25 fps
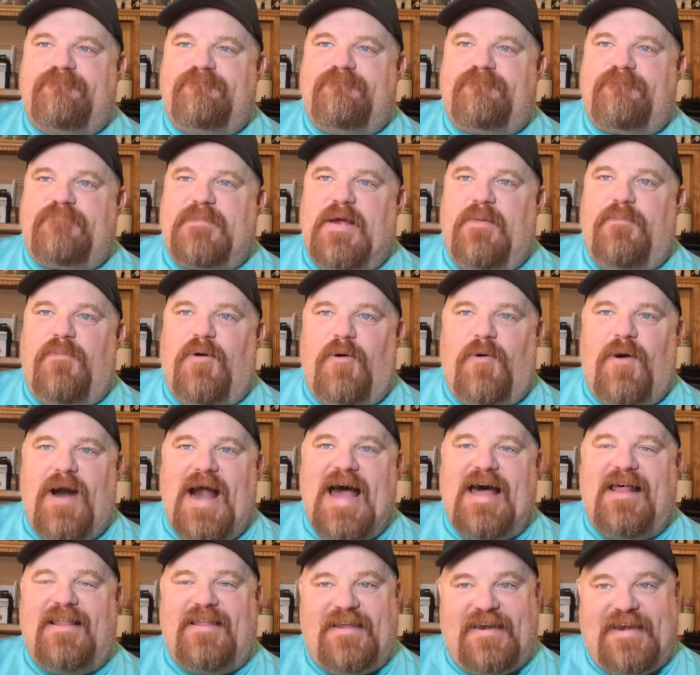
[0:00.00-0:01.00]

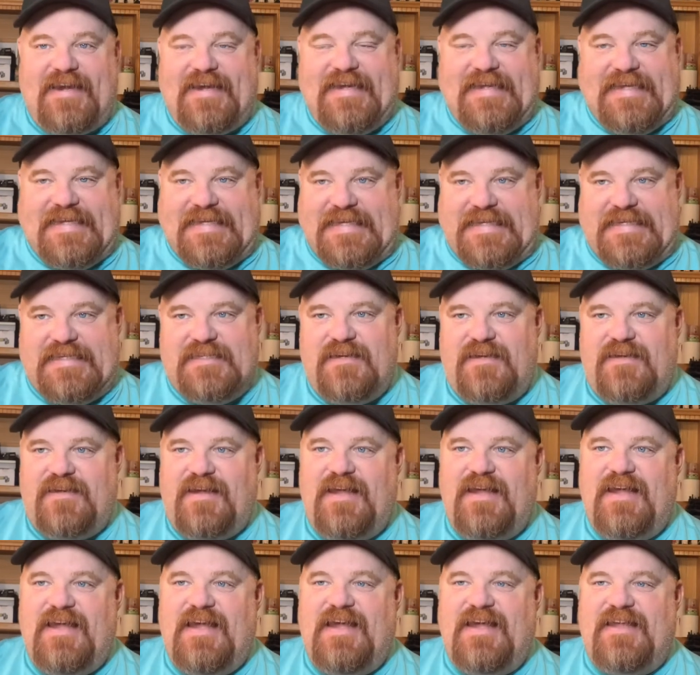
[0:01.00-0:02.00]
morality
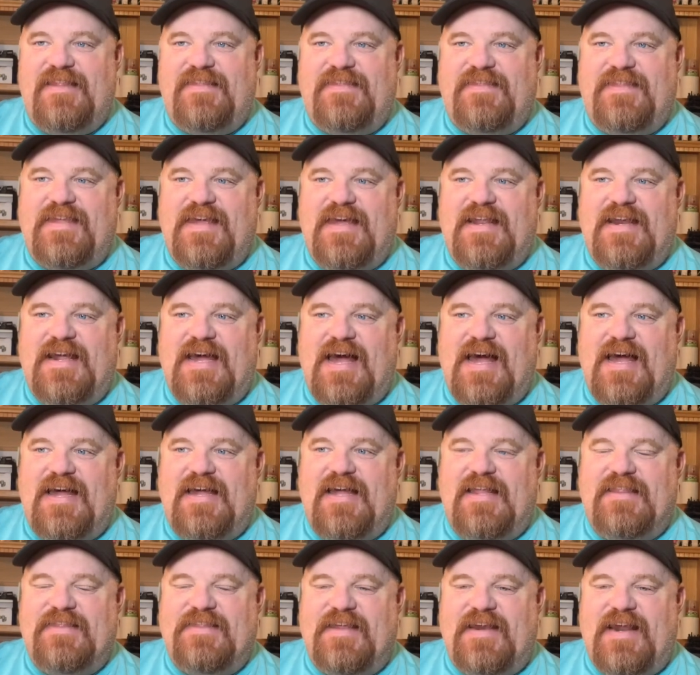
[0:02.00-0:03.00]
that
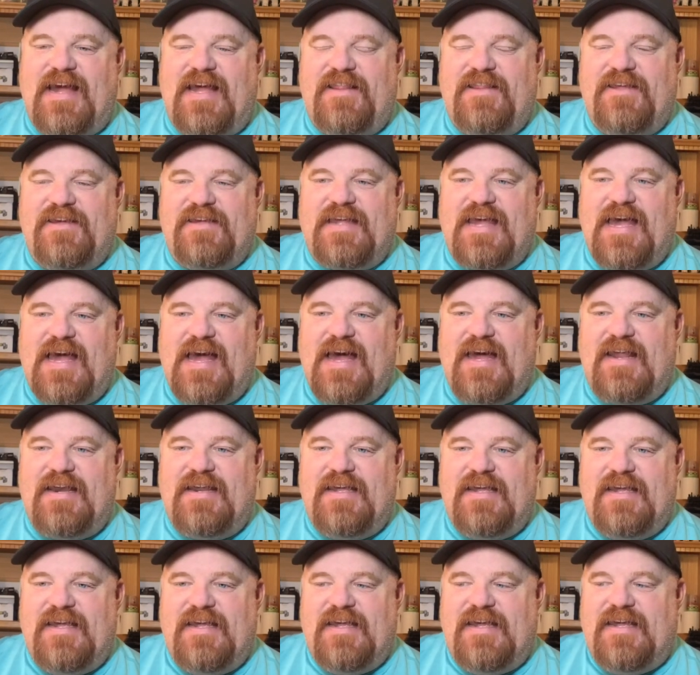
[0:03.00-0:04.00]
I look at
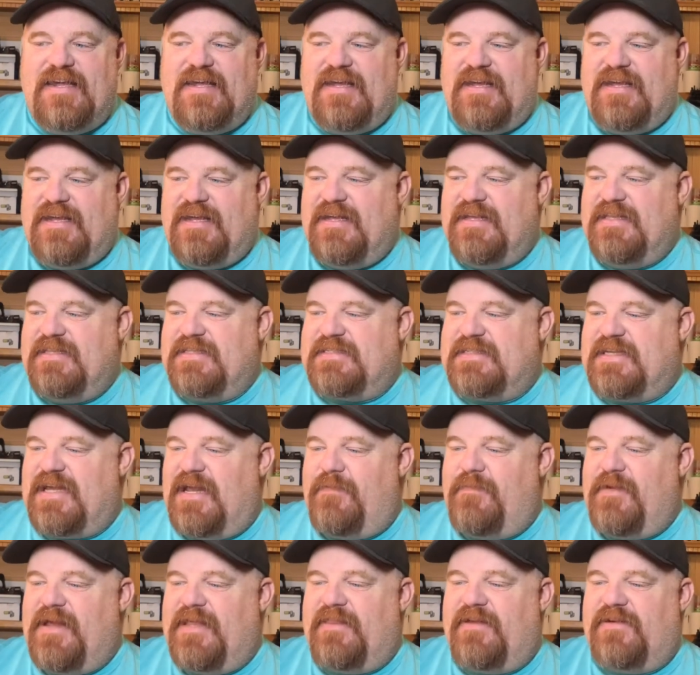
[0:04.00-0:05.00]
and say,
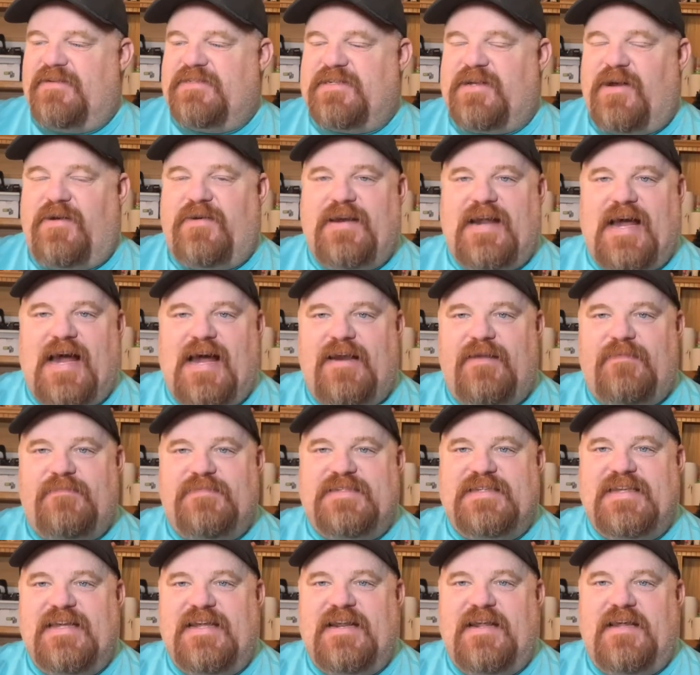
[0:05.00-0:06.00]
man, there's certain items
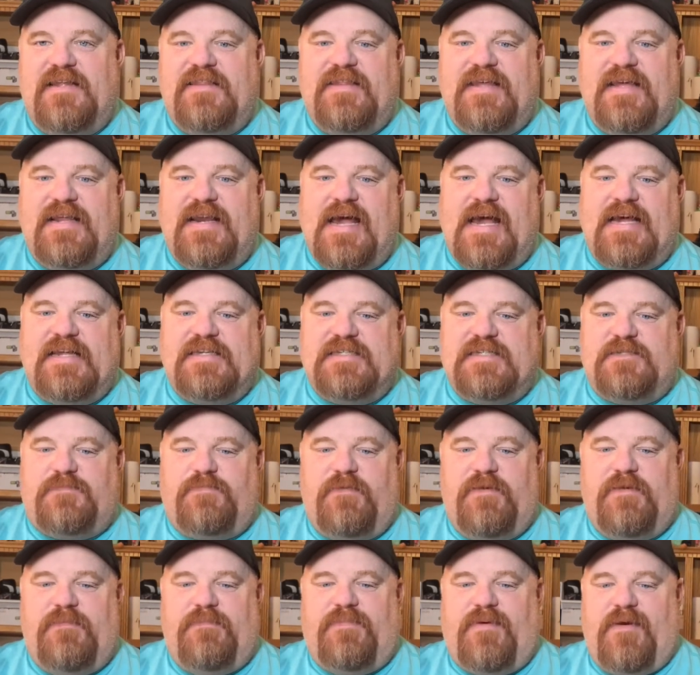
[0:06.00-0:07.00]
that I just
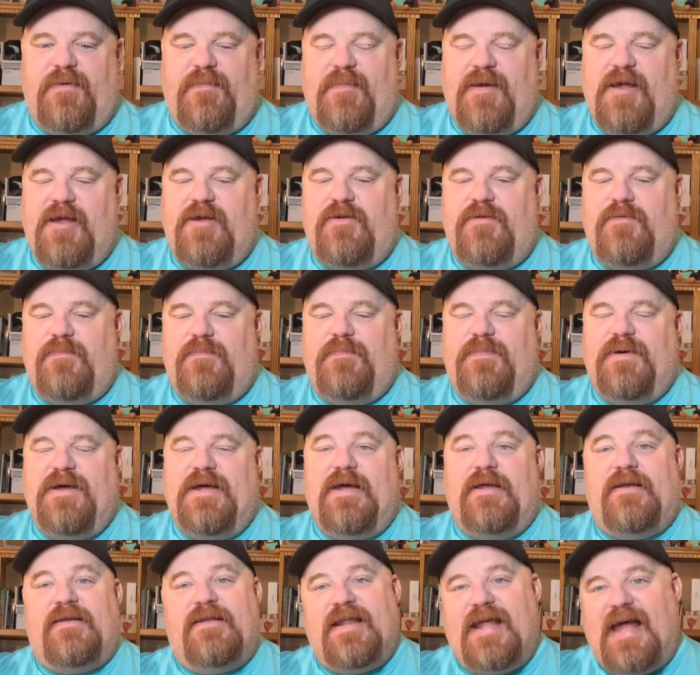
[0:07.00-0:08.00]
wouldn't promote.
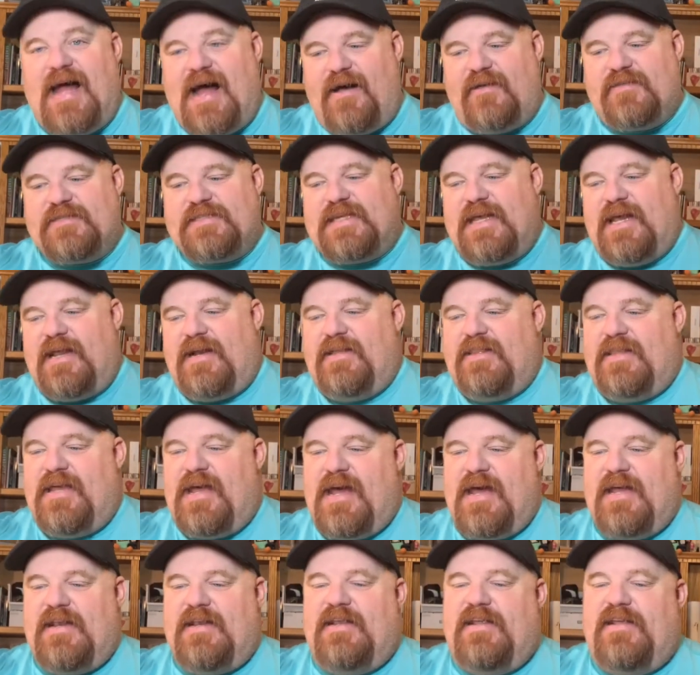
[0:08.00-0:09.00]
But outside of
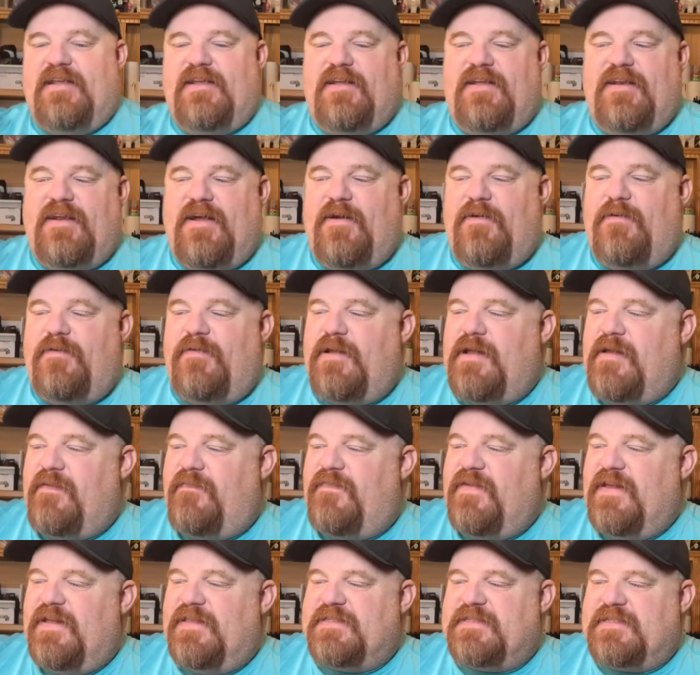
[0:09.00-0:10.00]
that, you know, if
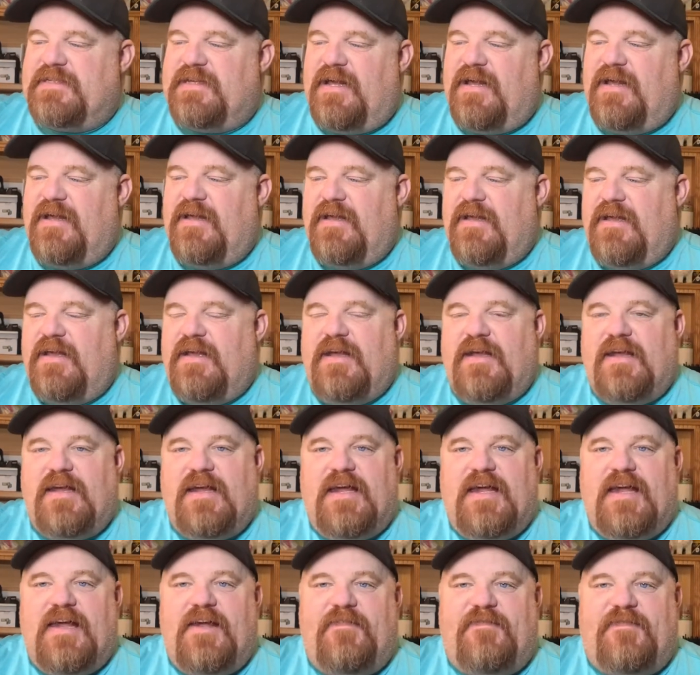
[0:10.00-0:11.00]

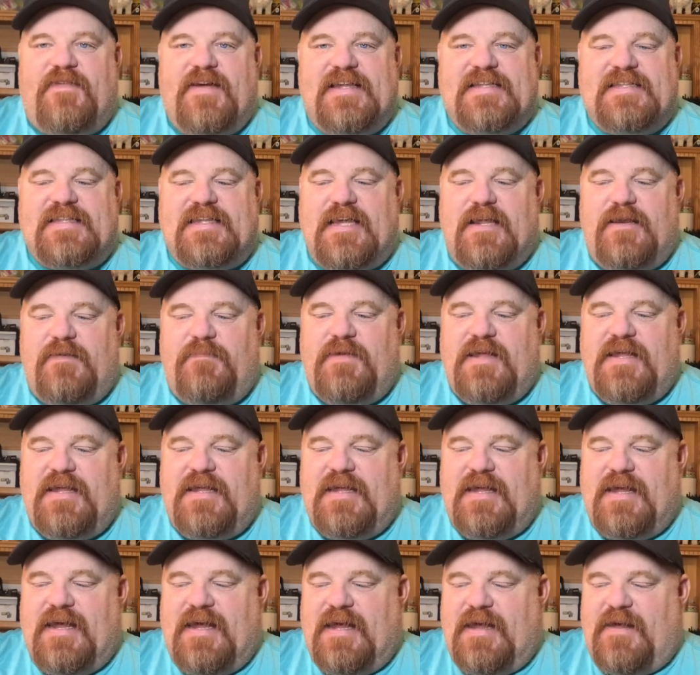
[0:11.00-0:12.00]
it can
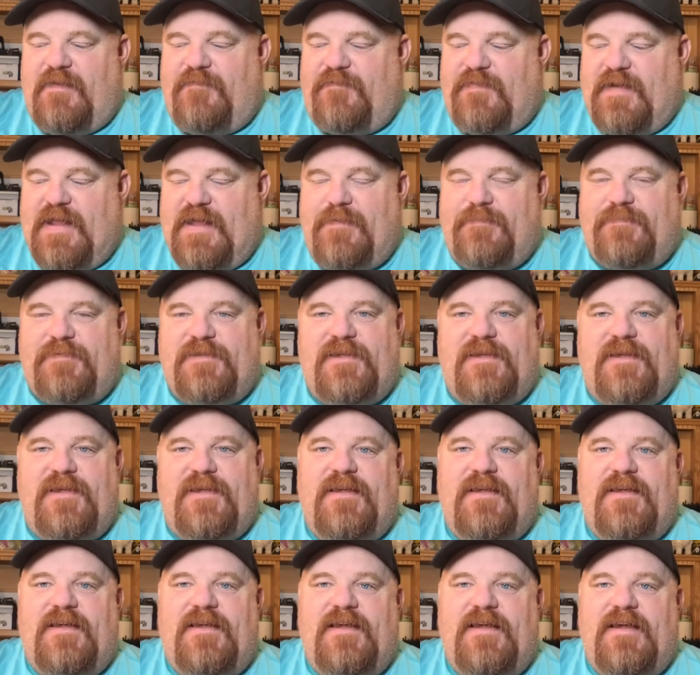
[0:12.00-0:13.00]
be flipped,
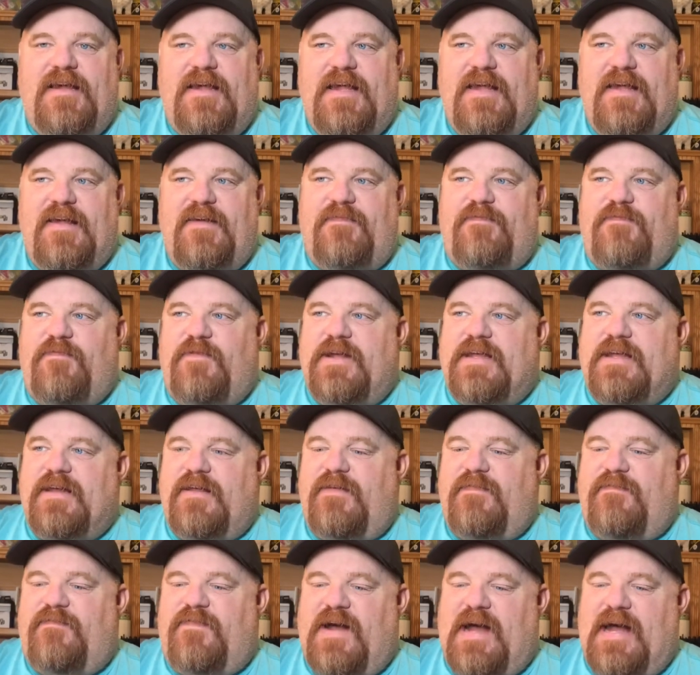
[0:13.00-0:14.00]
if we
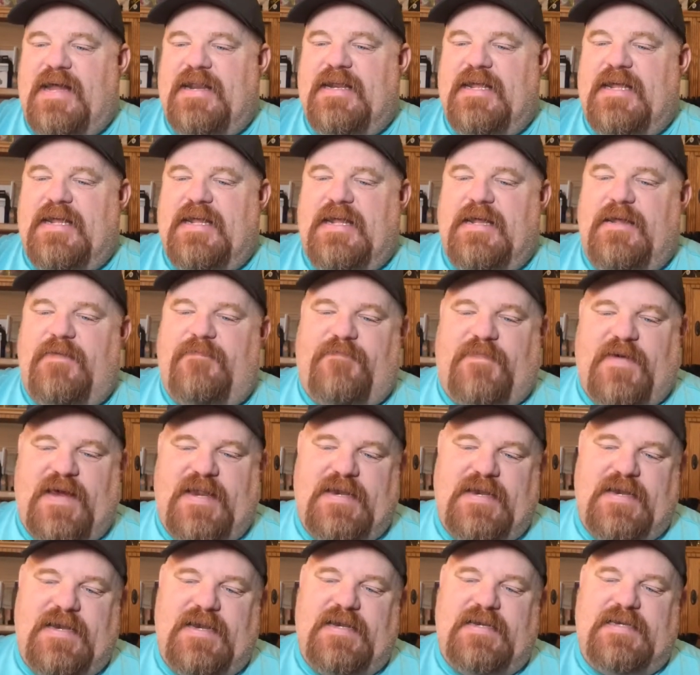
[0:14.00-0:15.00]
can find it and find
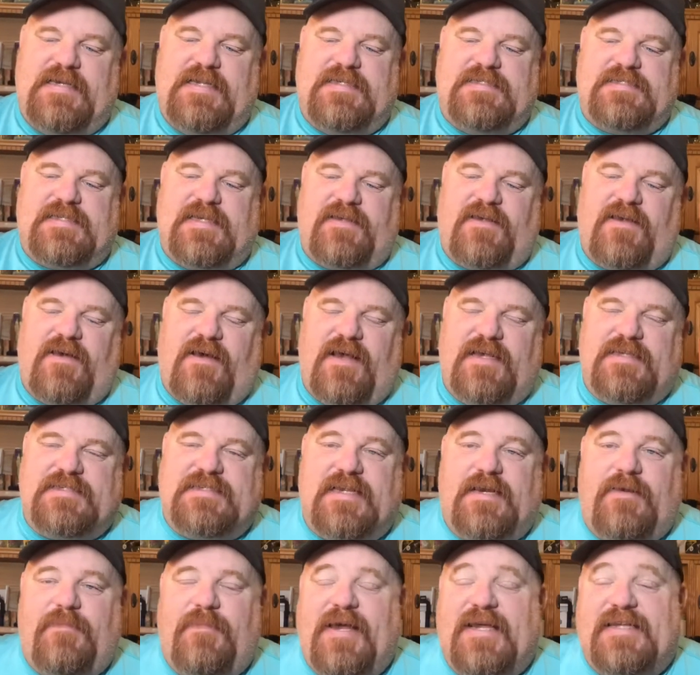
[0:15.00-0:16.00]
it at a decent cost
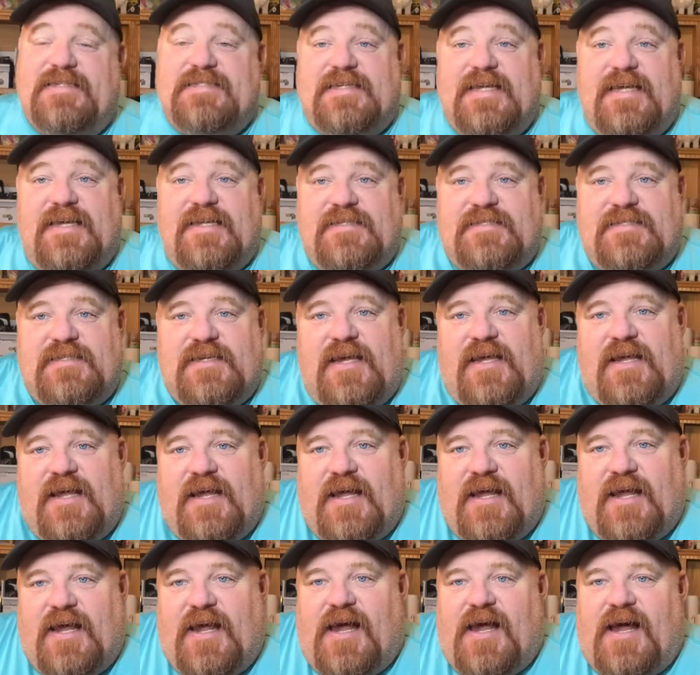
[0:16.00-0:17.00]
and it makes sense
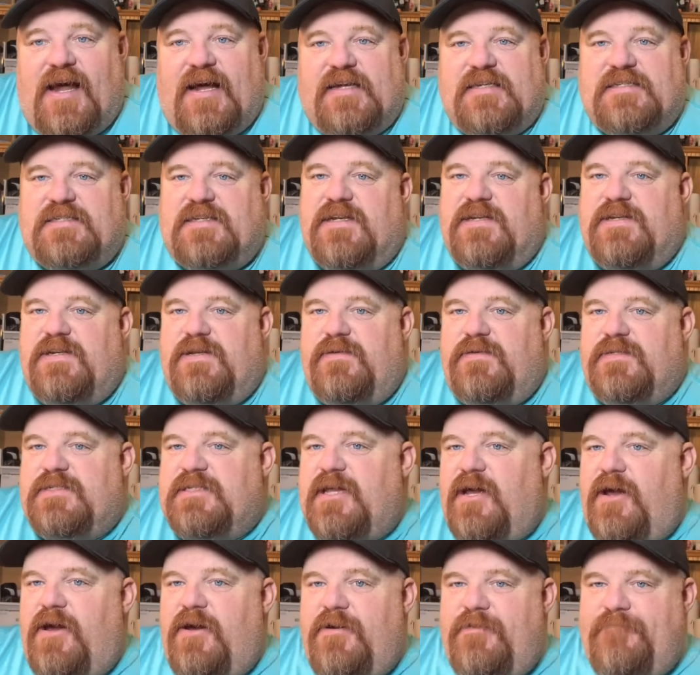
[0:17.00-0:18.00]
to do
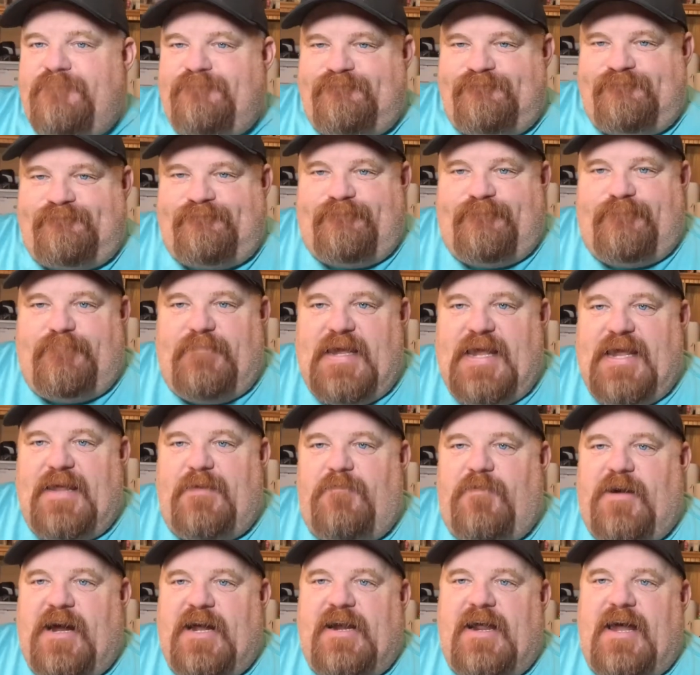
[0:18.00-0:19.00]
so, man,
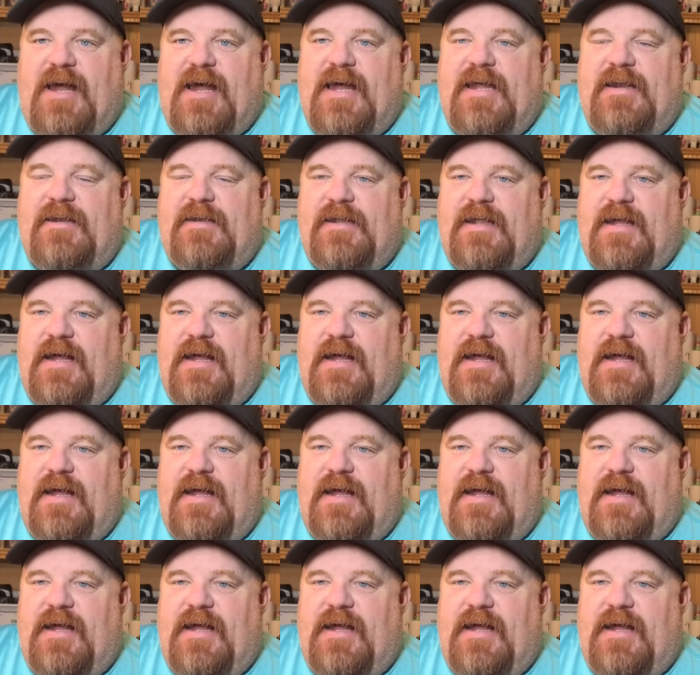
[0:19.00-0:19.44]
why not?